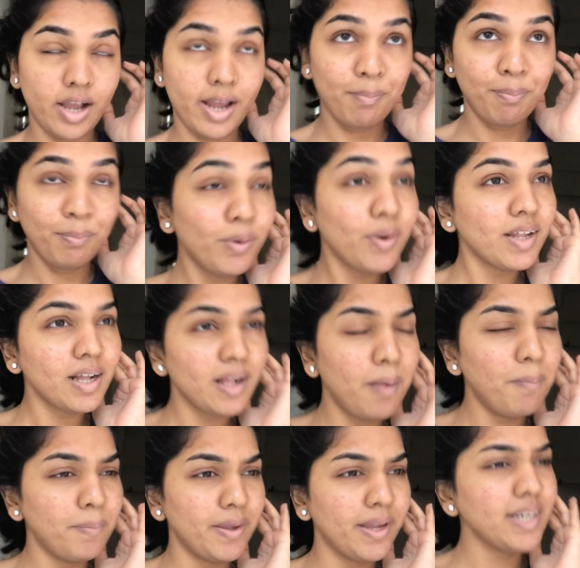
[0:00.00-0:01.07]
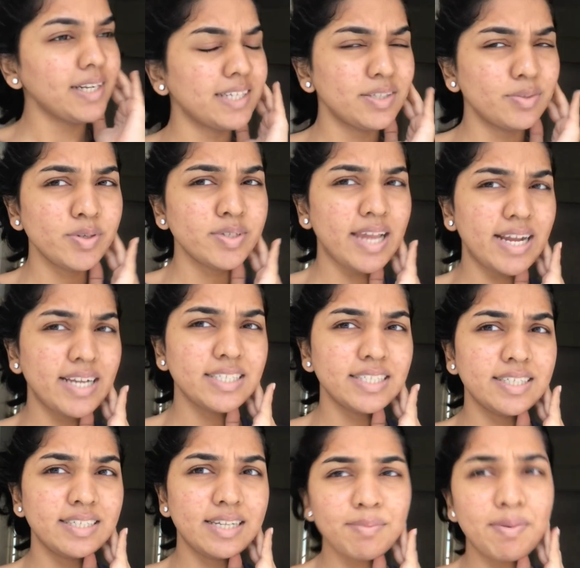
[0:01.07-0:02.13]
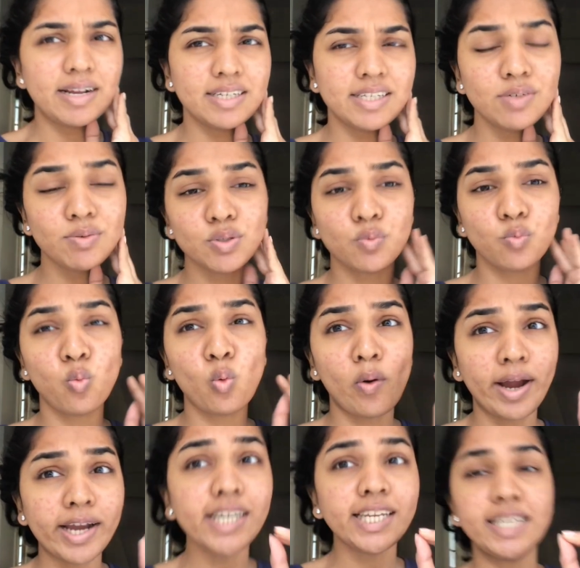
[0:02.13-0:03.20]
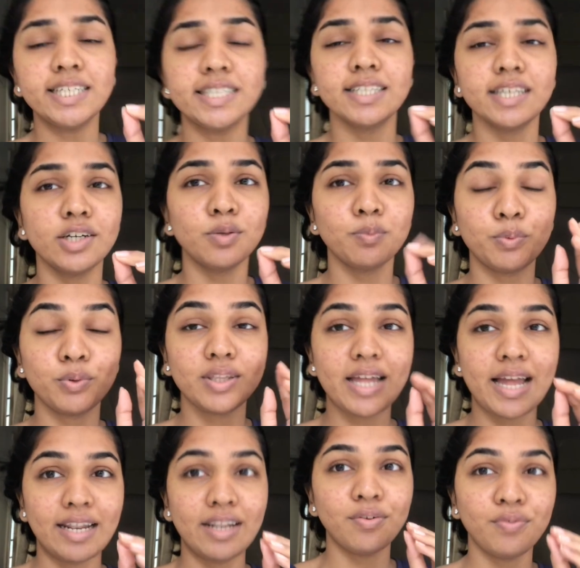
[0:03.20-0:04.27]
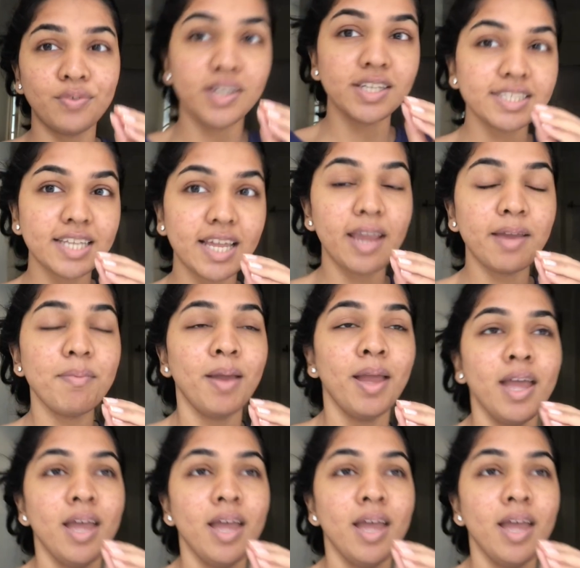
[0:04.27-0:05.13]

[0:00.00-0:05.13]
I put the cup in. This time actually was quite easier to put than the first time